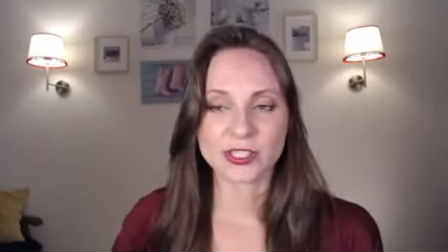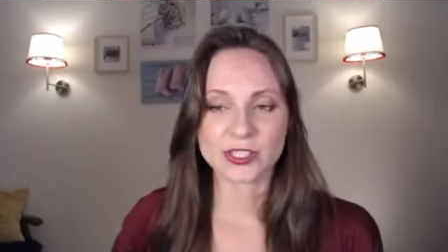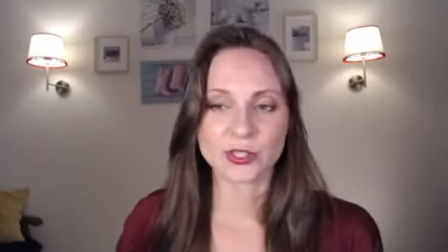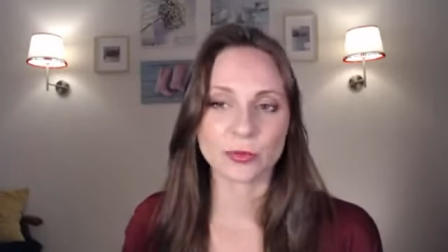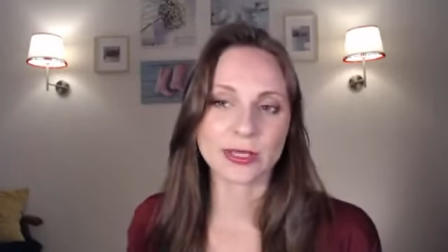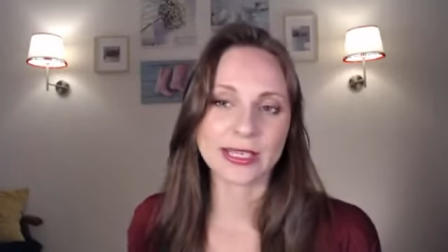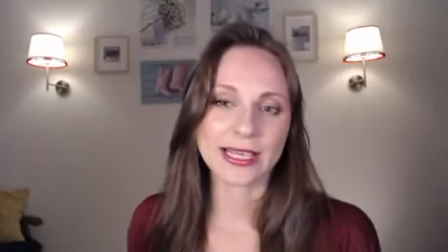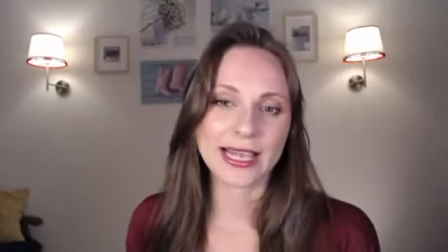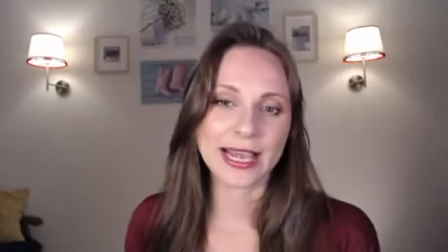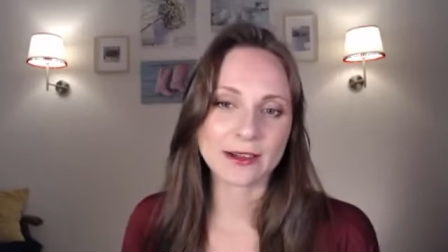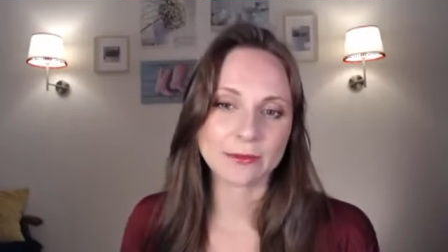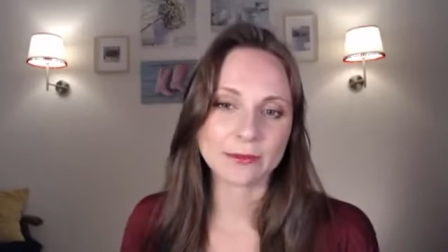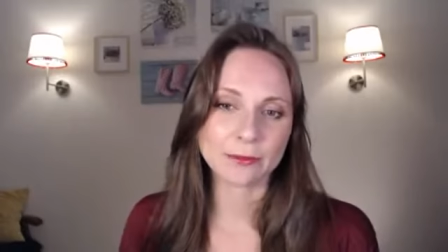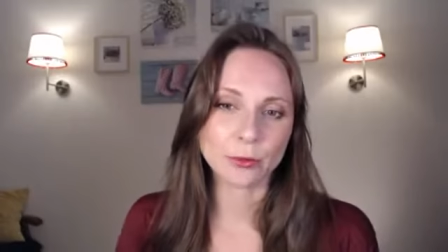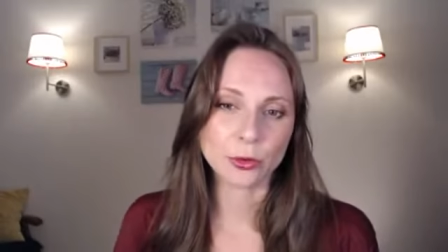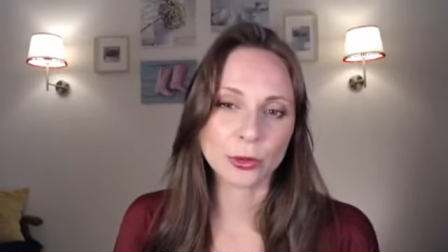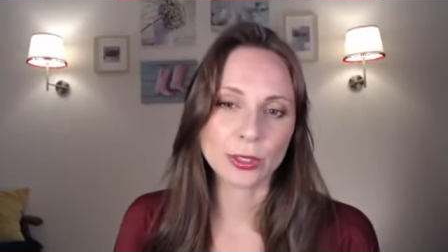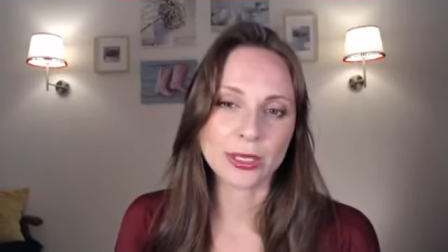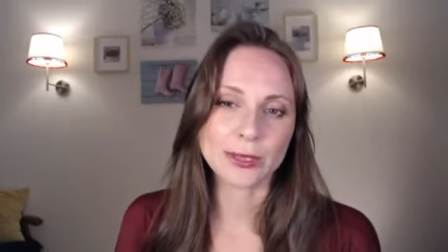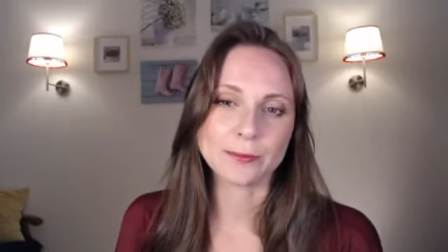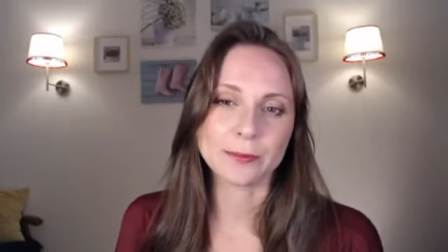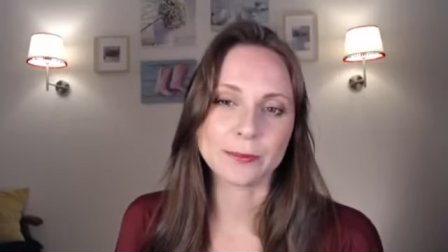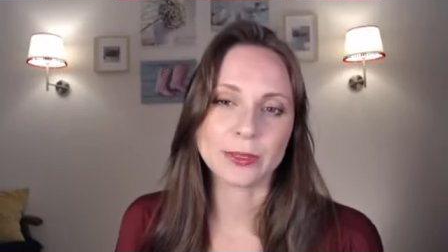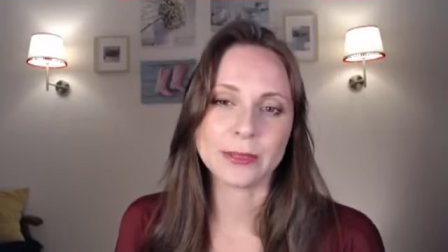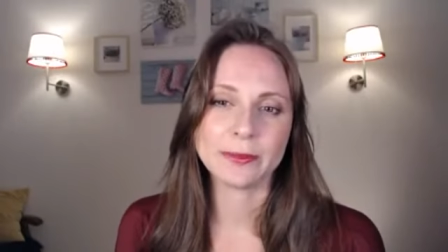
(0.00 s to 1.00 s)
so they have more
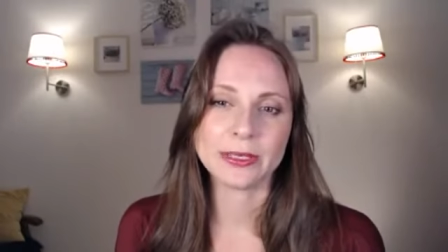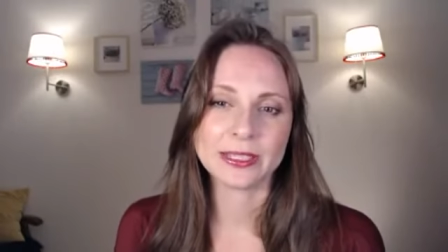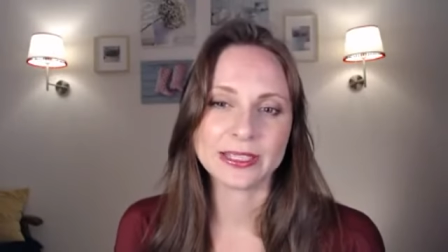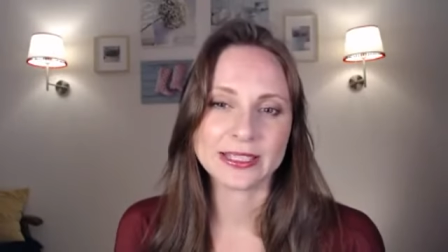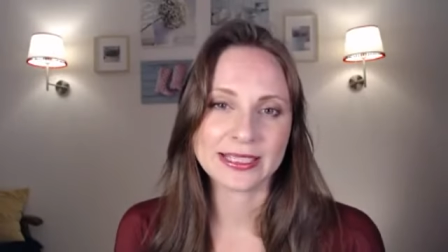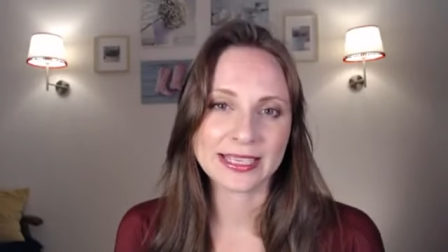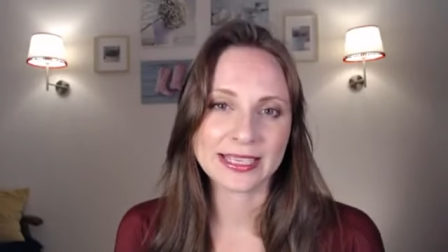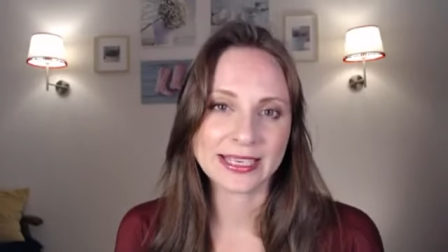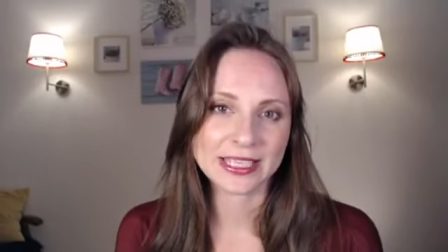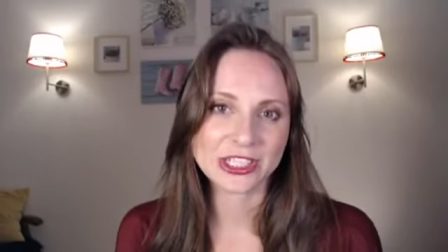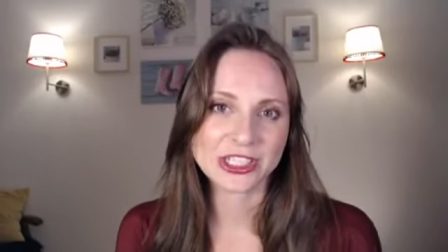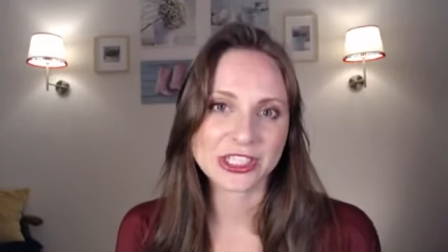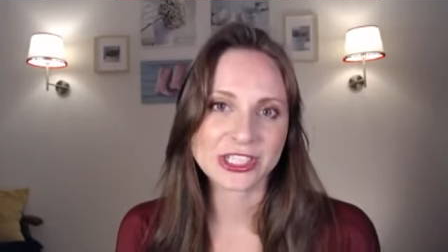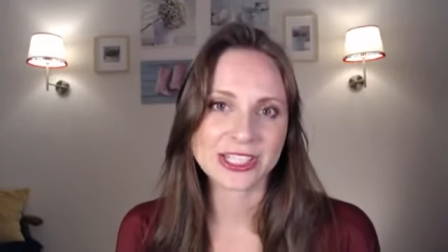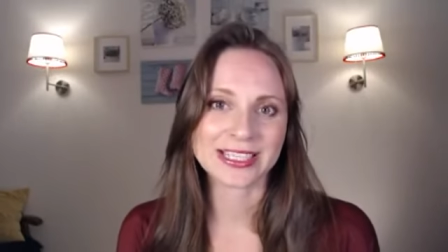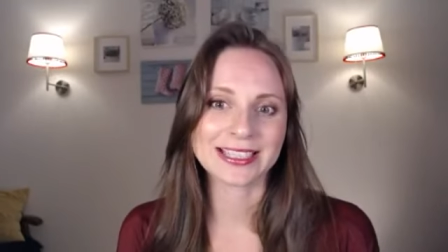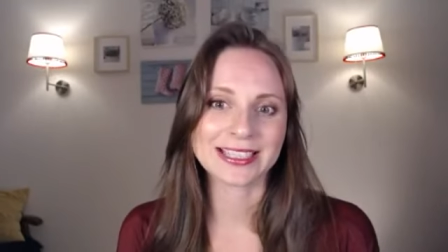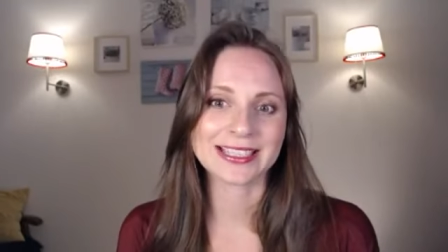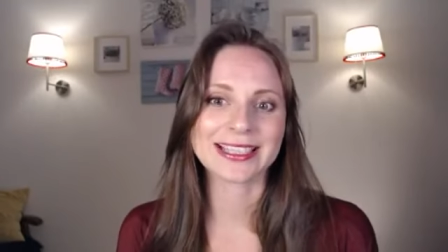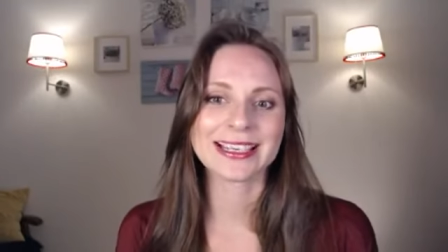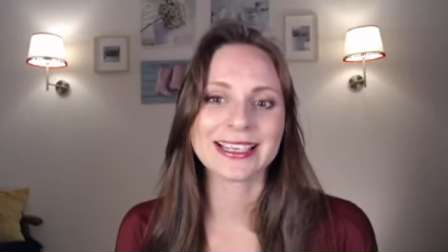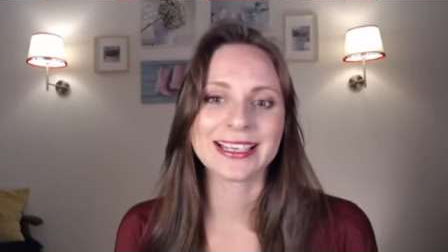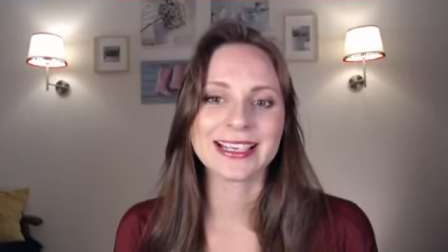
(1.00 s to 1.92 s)
implementation